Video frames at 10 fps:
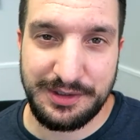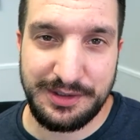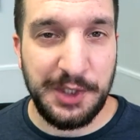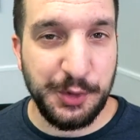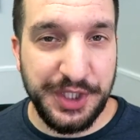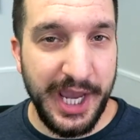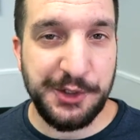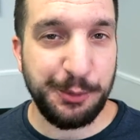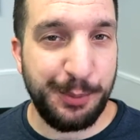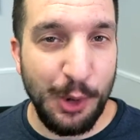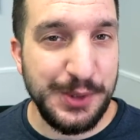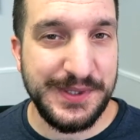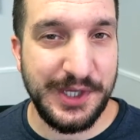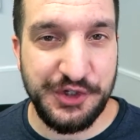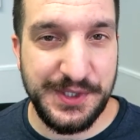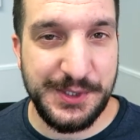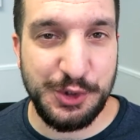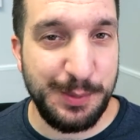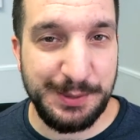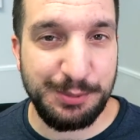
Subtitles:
And you can't oppose such a stupid